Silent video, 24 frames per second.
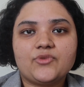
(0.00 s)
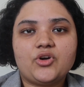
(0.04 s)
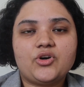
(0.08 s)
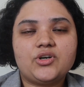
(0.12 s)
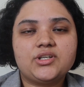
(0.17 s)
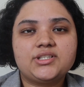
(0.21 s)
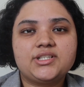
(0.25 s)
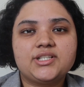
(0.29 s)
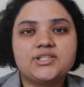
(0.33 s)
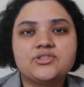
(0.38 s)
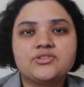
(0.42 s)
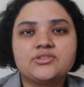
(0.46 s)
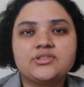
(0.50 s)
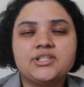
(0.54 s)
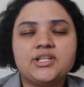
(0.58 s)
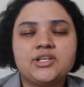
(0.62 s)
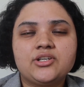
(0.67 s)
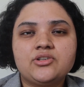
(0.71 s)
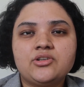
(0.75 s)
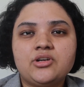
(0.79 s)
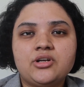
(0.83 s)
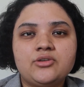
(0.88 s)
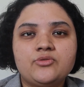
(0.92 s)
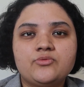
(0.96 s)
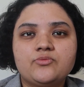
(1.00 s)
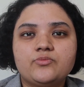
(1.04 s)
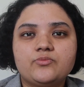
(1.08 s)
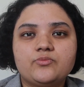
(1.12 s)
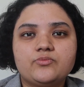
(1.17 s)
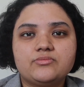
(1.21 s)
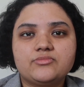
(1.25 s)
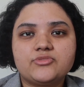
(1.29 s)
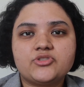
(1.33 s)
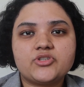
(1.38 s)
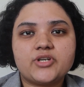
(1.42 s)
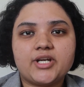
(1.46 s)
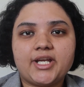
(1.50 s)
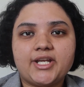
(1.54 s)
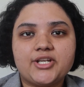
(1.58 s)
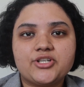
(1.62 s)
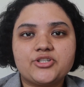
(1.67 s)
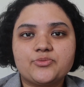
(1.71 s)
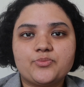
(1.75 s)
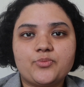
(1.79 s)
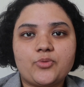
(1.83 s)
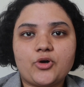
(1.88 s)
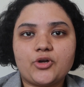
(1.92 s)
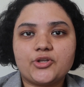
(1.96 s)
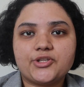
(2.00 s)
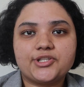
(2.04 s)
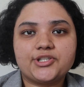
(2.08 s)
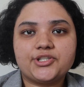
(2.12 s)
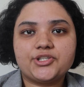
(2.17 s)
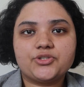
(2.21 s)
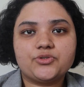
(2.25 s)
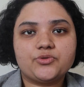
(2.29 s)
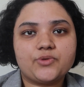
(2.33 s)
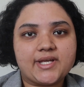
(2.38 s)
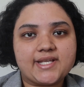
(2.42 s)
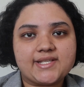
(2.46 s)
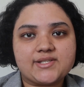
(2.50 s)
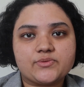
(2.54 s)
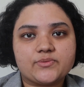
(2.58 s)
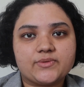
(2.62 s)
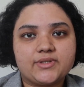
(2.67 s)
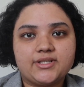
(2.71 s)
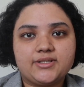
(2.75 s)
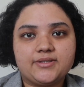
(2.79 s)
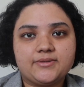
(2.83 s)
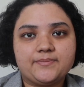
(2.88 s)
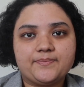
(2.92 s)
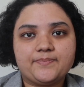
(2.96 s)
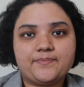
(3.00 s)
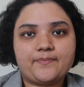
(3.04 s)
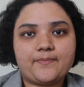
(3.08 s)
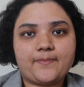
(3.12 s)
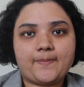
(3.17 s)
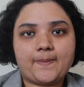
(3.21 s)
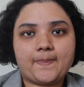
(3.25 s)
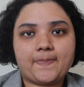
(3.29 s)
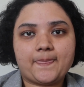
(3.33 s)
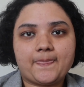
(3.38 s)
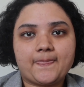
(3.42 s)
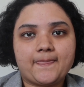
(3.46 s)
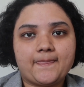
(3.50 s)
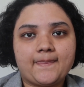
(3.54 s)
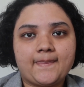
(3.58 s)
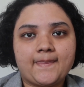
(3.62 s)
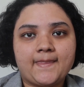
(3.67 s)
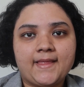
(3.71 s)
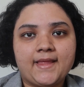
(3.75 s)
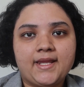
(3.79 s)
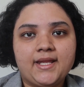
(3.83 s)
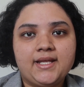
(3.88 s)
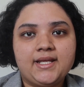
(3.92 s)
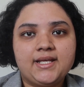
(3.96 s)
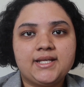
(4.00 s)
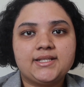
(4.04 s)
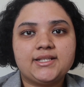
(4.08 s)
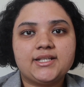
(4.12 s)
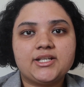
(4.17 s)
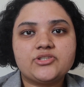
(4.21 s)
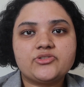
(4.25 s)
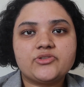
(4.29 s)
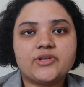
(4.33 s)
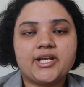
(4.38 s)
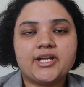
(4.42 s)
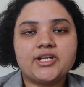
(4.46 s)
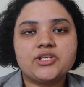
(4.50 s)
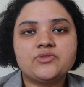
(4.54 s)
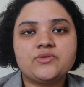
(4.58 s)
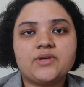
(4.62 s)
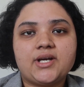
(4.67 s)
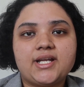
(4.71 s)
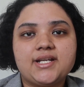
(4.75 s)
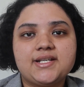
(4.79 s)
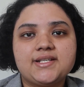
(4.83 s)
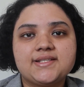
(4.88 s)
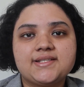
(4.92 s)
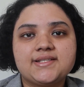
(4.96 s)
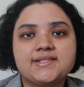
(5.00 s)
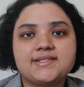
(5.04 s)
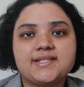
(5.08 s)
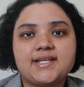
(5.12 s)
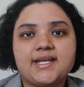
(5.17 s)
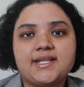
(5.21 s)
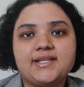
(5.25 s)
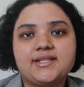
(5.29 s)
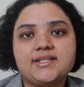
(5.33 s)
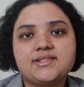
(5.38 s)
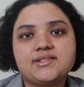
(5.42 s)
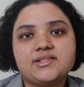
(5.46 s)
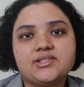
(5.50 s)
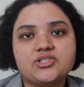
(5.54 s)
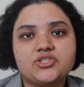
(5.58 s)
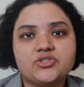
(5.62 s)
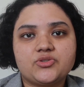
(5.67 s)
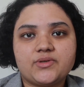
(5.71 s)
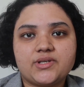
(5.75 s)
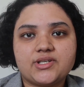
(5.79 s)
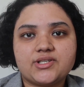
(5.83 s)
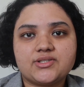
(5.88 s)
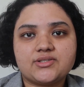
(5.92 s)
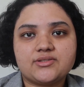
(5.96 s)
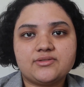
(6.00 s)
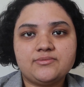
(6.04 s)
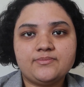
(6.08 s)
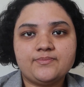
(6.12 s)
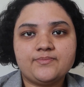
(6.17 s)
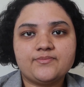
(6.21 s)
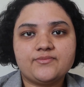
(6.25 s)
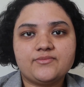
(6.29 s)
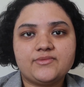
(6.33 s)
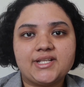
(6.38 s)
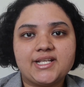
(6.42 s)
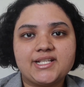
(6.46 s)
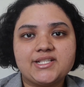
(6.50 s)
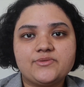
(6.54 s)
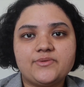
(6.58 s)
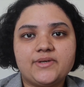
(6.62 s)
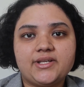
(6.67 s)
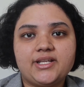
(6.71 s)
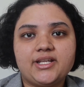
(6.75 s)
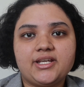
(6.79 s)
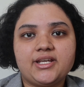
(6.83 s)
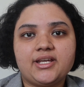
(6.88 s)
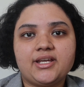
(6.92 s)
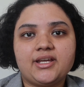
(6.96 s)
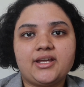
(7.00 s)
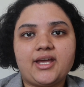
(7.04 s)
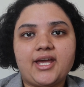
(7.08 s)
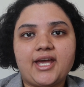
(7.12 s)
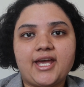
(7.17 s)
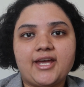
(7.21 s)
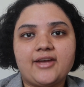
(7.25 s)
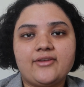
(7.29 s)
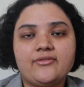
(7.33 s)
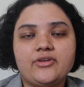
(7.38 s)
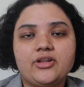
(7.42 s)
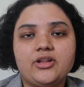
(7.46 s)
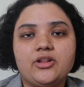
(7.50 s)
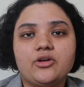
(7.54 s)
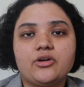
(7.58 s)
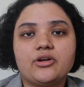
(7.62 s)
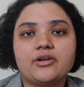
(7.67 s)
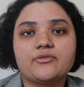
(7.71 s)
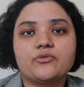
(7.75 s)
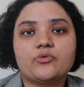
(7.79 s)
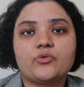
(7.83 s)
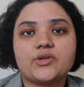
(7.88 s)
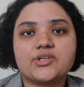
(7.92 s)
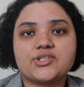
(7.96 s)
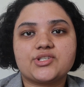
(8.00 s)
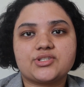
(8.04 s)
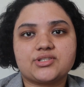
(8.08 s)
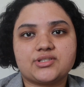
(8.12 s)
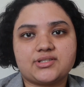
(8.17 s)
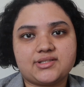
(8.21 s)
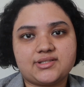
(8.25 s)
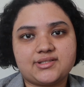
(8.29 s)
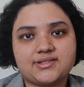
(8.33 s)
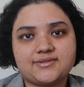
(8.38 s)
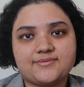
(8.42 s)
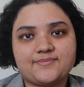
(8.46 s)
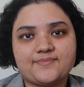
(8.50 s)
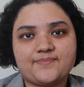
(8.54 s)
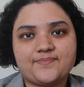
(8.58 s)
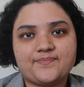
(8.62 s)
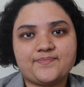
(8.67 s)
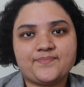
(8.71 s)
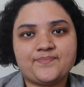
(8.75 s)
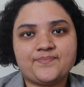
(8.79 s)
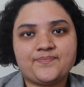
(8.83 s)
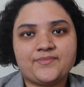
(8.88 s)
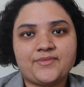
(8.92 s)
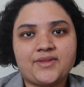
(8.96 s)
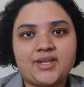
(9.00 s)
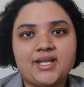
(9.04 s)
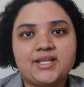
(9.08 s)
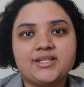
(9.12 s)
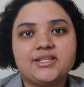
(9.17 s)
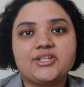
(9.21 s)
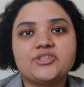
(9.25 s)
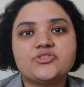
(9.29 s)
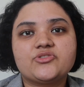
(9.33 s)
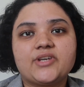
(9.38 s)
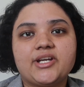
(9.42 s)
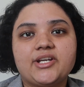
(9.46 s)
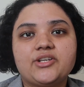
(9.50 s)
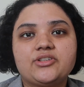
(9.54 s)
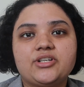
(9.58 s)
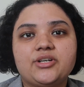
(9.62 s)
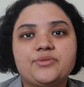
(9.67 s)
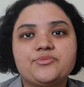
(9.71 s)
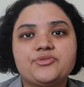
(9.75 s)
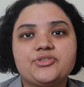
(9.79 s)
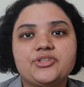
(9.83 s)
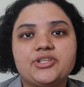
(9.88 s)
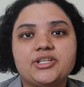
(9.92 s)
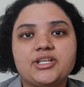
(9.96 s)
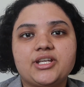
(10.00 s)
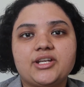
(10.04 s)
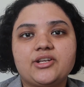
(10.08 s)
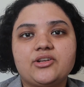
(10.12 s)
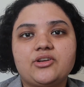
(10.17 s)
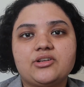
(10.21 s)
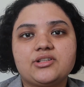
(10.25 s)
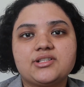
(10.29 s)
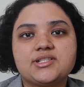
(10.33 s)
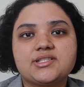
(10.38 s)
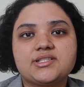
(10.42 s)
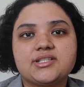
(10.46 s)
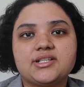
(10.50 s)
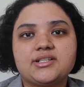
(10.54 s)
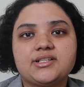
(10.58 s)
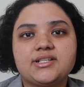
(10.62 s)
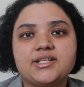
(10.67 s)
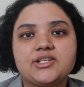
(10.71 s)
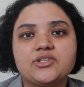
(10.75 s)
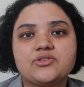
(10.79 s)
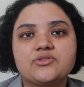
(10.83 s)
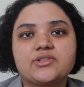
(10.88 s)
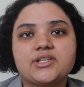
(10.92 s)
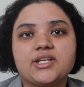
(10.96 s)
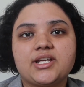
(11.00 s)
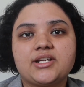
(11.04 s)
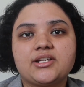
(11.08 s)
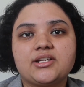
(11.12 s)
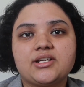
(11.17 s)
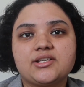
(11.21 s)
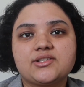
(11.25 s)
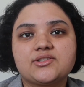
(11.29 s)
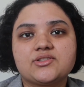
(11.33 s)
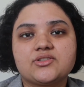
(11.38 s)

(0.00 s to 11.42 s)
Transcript: or they are not trying to bother you as well. They are trying to understand the situation. That's why they have a lot of questions. They try to communicate constantly to get a